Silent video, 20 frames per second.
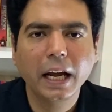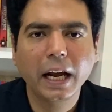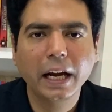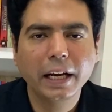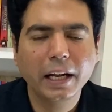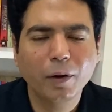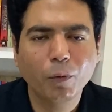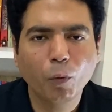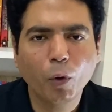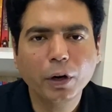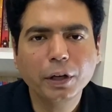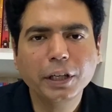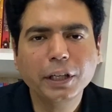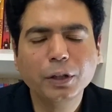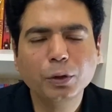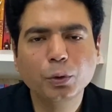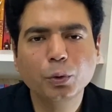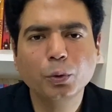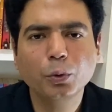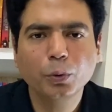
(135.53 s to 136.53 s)
and are
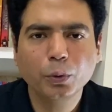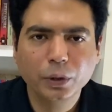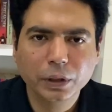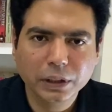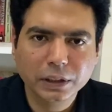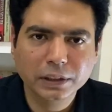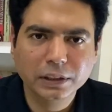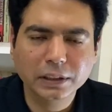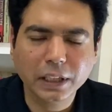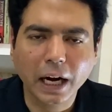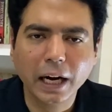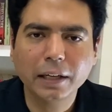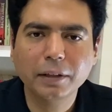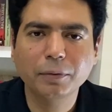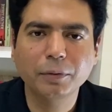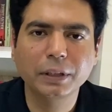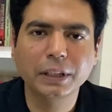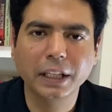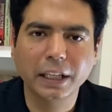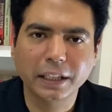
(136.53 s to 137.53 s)
wanting to
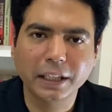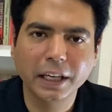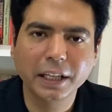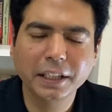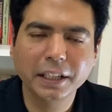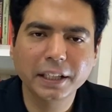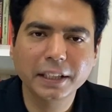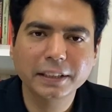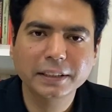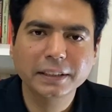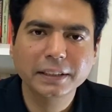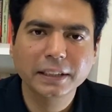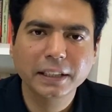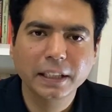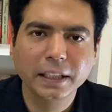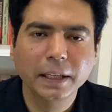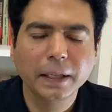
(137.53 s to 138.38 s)
start with their careers